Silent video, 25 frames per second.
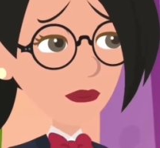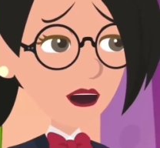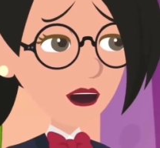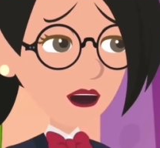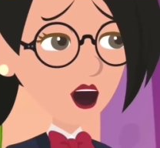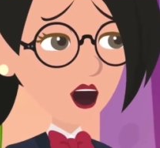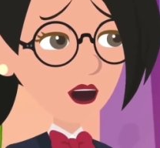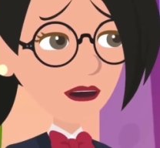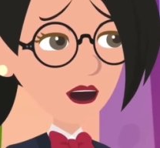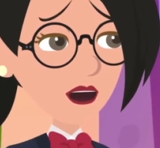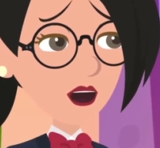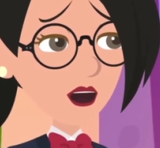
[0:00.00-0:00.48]

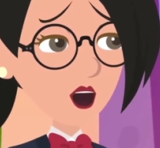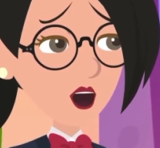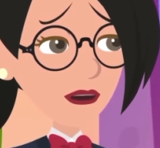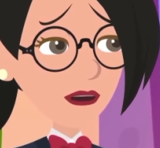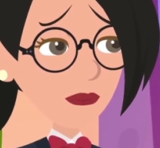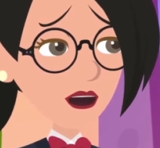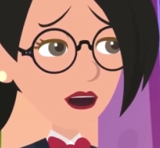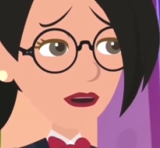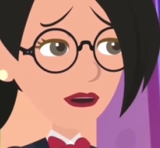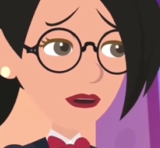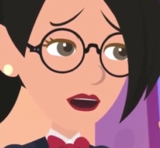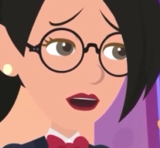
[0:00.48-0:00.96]
talking
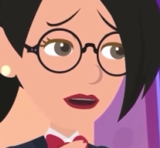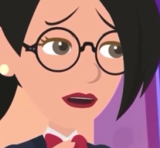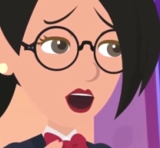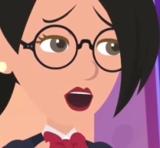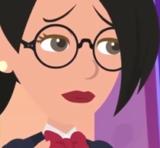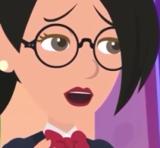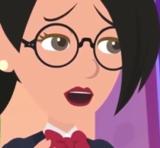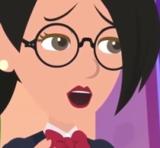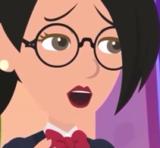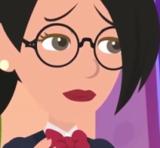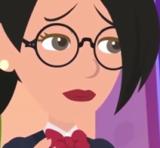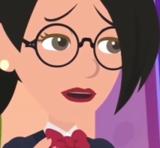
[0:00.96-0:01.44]
and went to
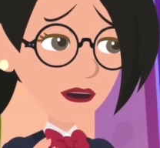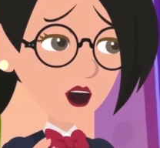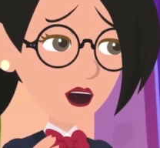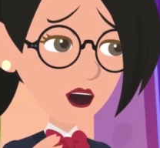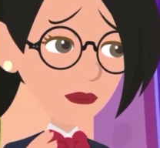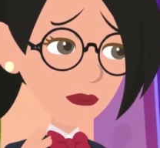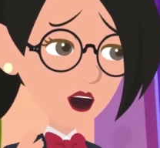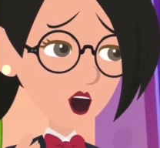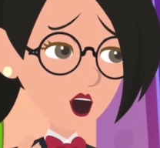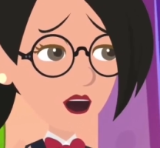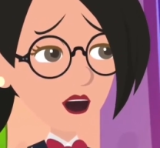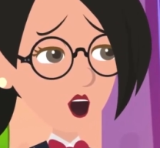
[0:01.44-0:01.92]
his room.
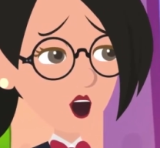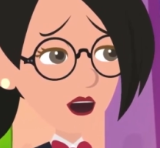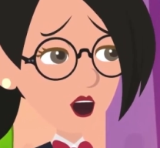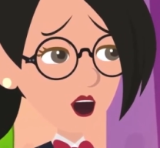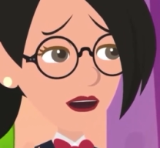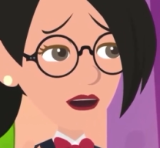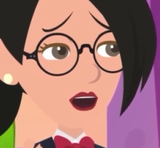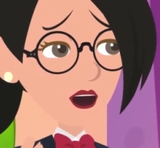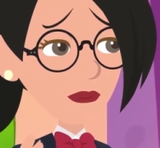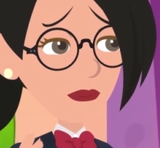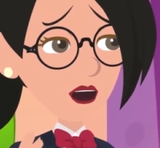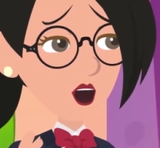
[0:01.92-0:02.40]

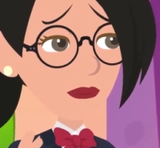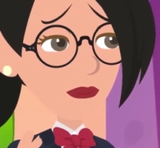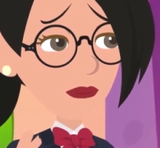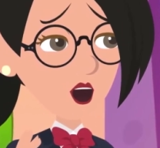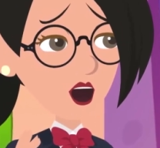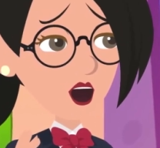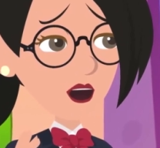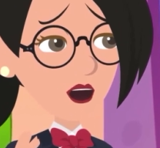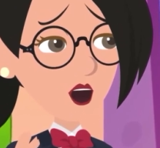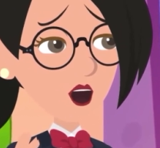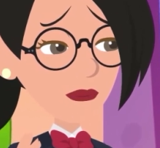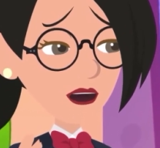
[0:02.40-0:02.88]
I was
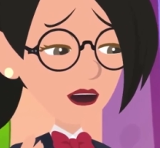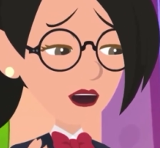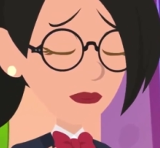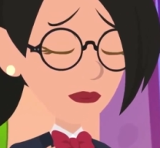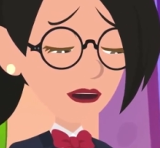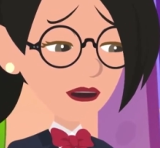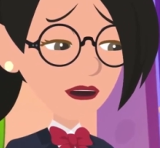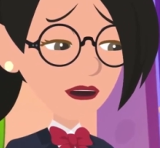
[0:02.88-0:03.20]
feeling very